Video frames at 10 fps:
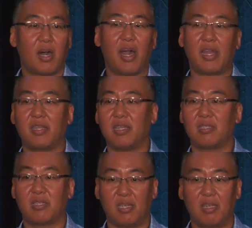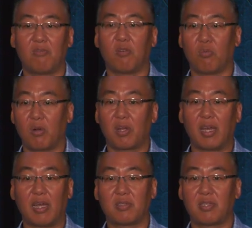high intensity interval
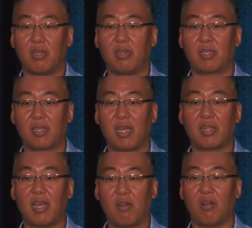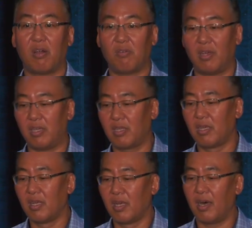workouts there to get that heart rate
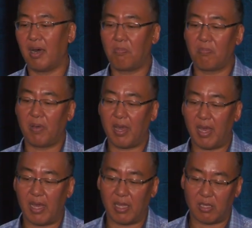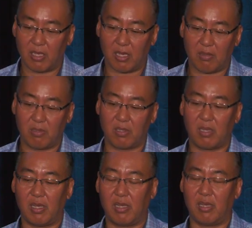up, and
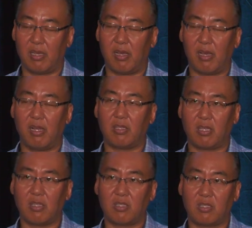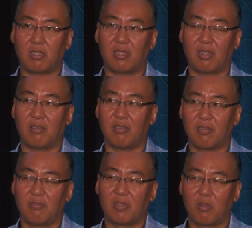it's the
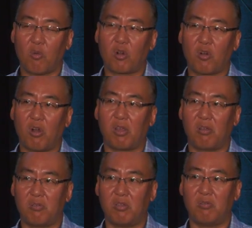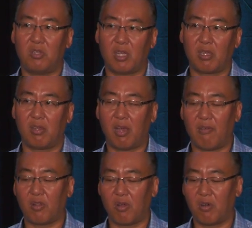more cardio you do, generally you
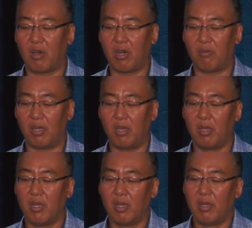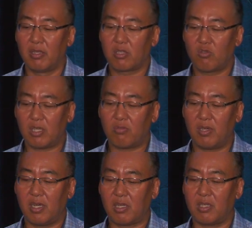have a lower heart rate. Stress
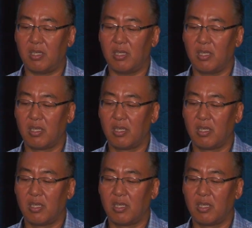reduction,